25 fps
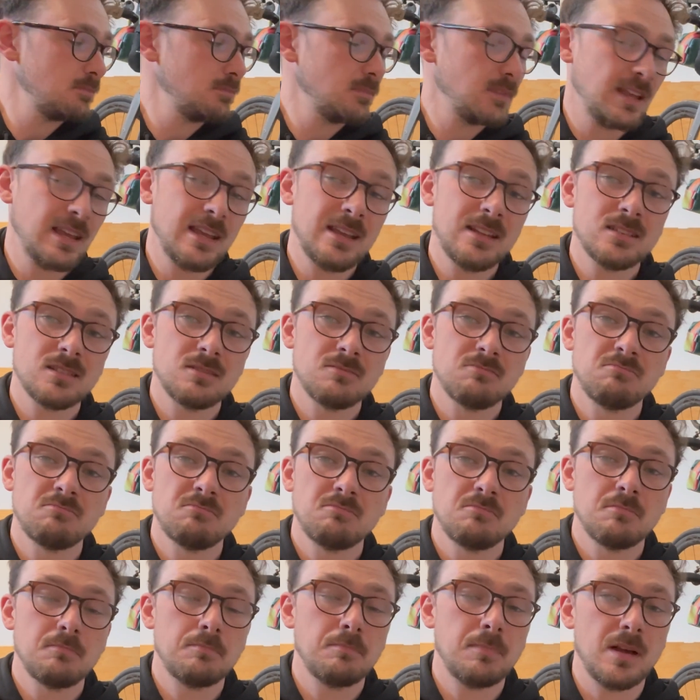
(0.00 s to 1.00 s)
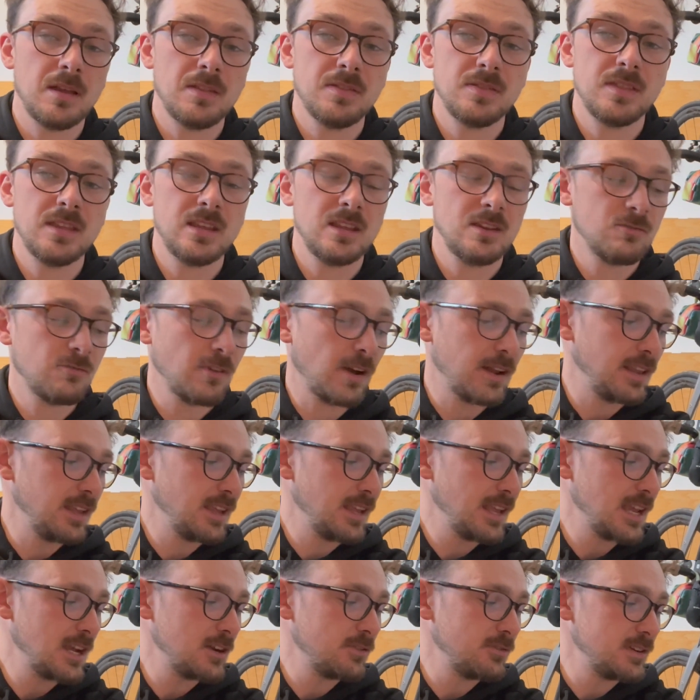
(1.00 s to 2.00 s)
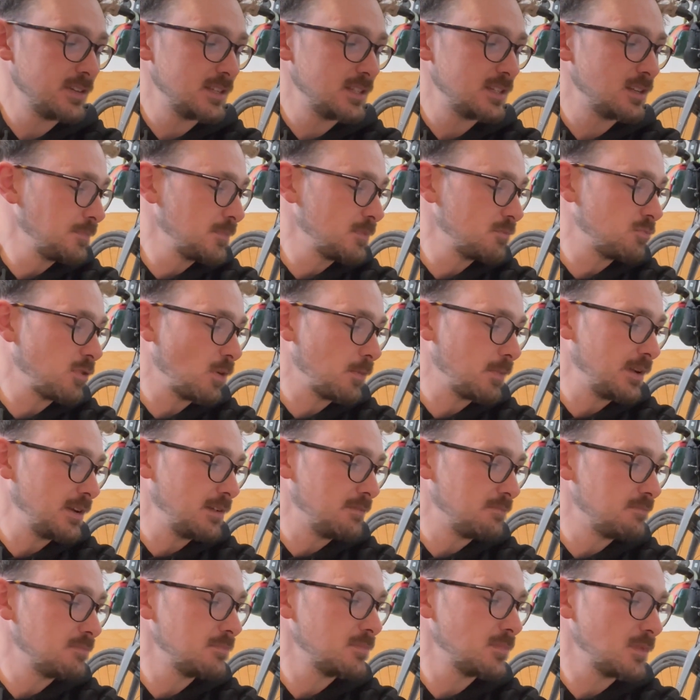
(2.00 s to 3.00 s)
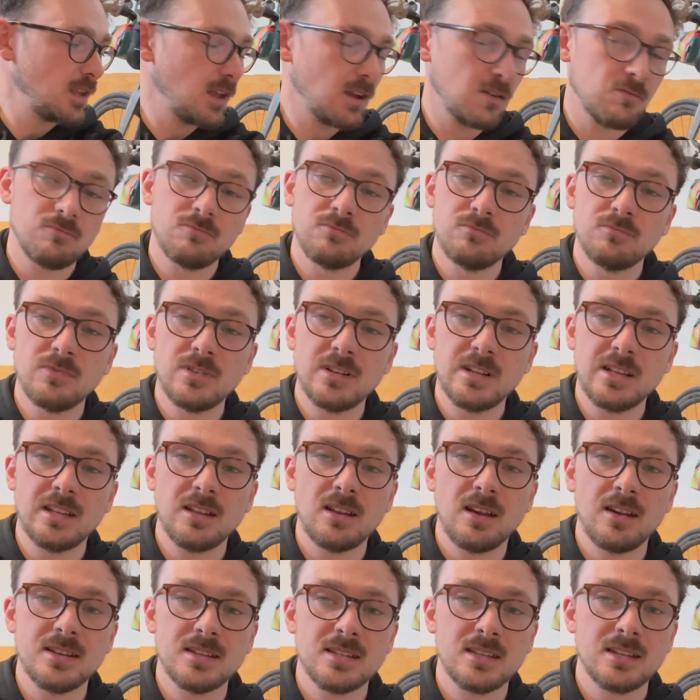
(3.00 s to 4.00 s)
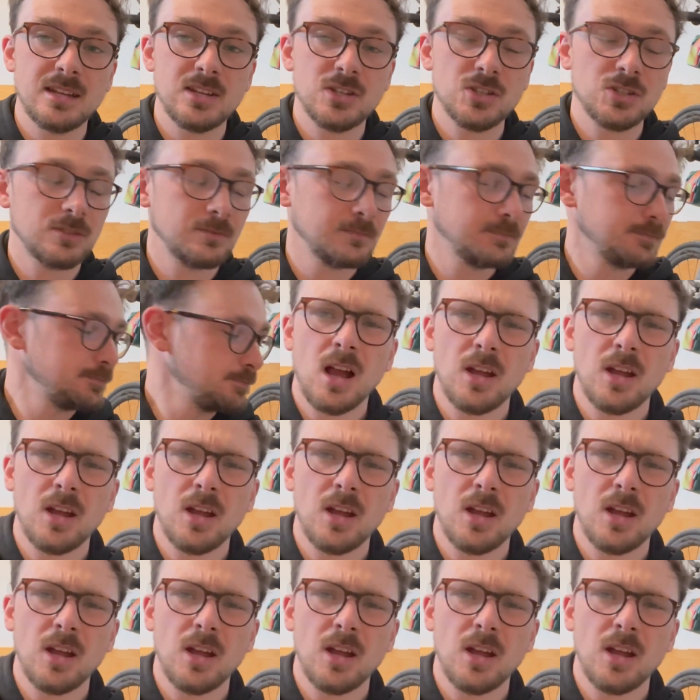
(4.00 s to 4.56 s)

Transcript: it, but the granny gear is probably a really nice addition.